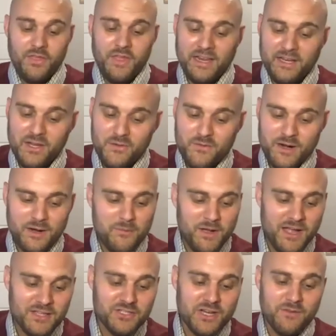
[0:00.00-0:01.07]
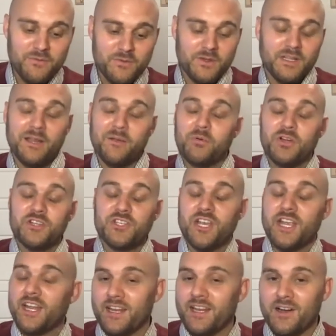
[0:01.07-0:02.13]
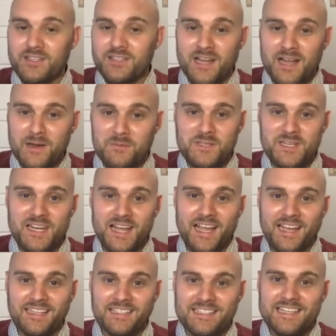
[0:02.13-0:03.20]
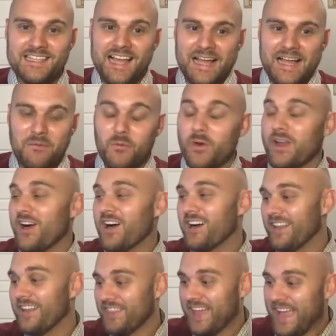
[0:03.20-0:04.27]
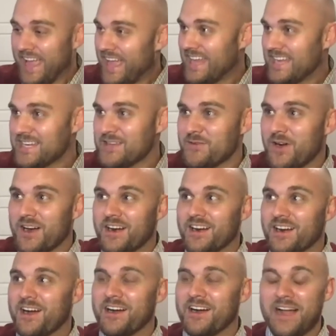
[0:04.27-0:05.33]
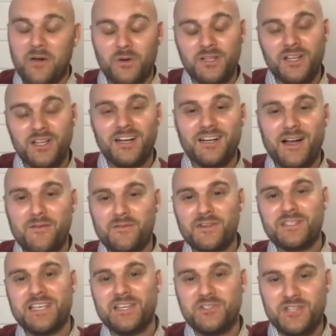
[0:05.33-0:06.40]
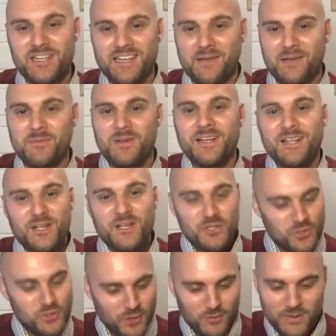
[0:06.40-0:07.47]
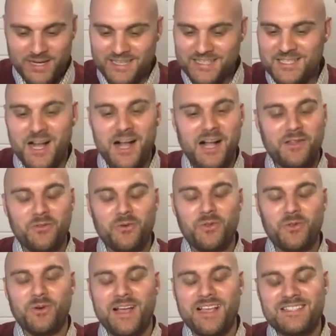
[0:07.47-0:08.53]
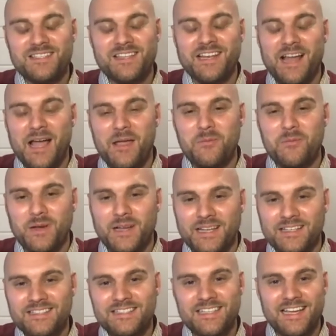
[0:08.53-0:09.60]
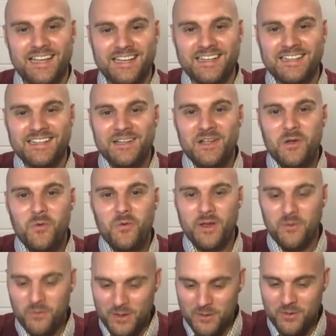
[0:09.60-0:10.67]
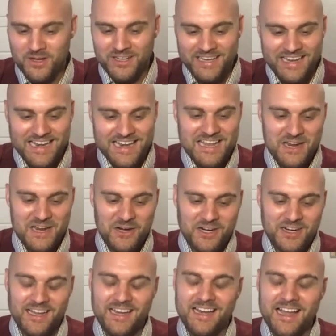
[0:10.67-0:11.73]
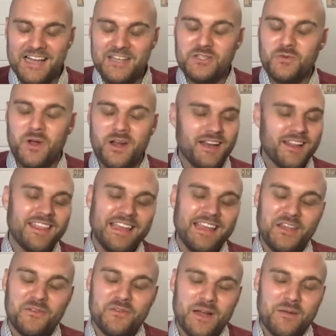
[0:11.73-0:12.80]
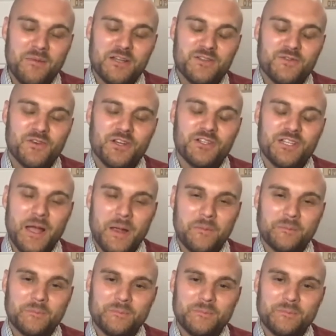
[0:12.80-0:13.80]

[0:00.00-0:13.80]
thank you very much. I've really appreciated our time tonight. We are at the end of our hour-long conversation. I'm sure we could talk through the rest of the night, but we'll end here. And I just wanted to thank you very much for your time.